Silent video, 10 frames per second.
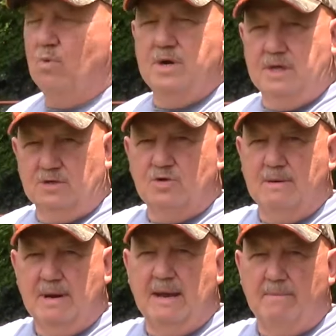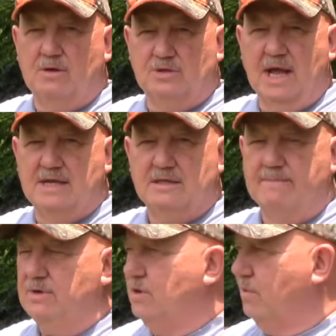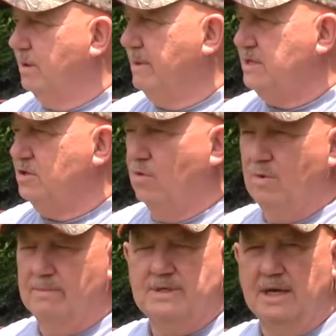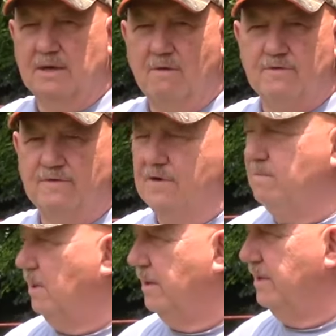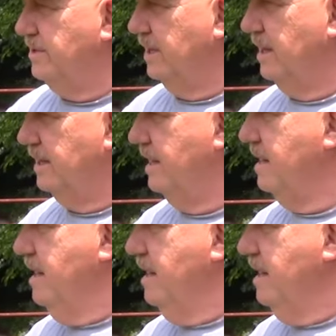where you can trim out both sides of them. You know what I mean? You don't want them taking over your food plot or anything like that.